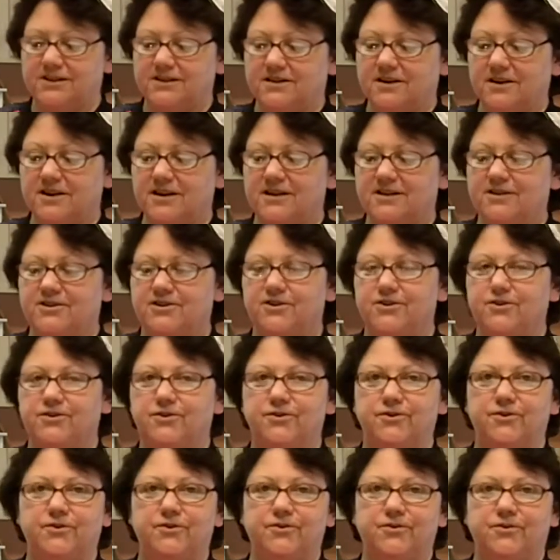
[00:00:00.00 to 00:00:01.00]
designed
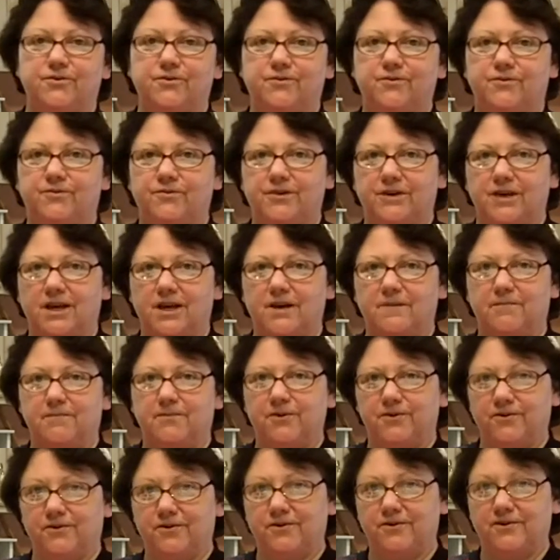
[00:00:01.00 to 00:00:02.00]
to
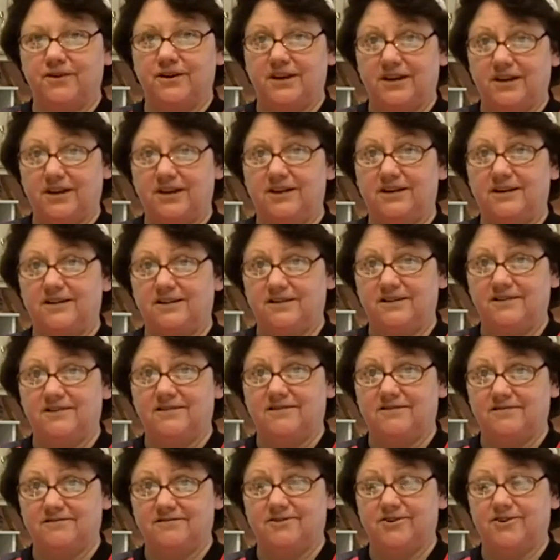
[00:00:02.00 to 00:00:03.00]
keep your heat
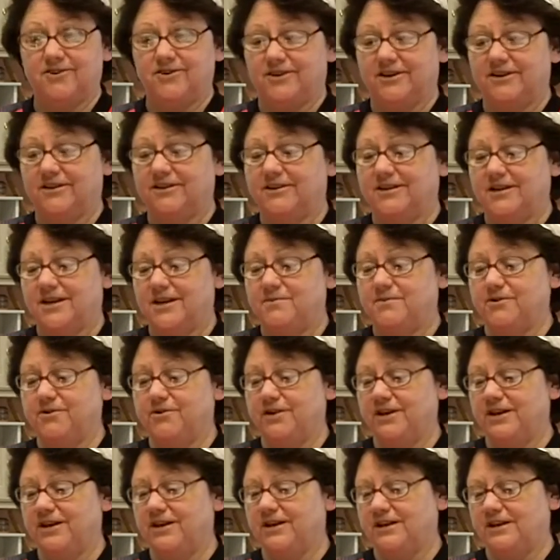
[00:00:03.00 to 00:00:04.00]
good, keep
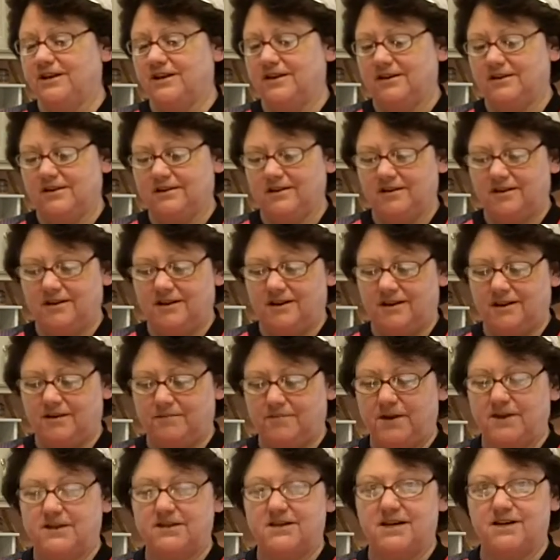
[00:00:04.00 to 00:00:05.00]
your heat in
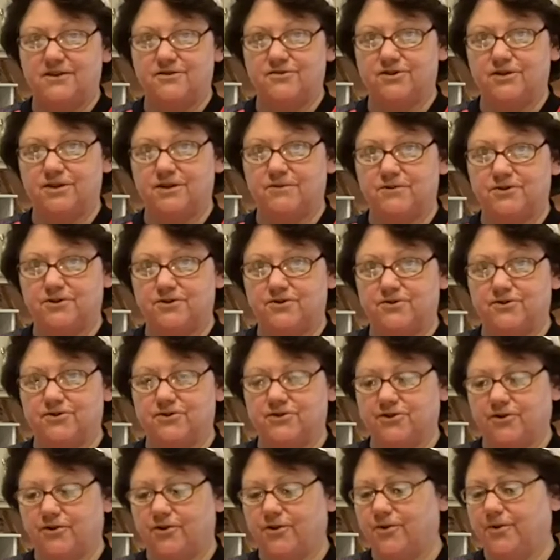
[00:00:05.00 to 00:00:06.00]
and maintain your temperature.
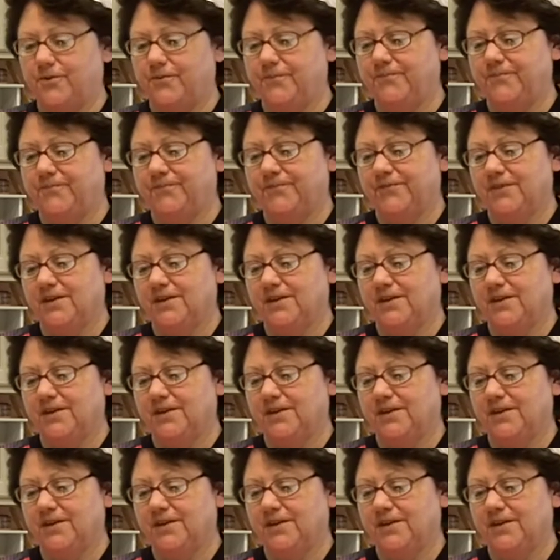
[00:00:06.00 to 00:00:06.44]
So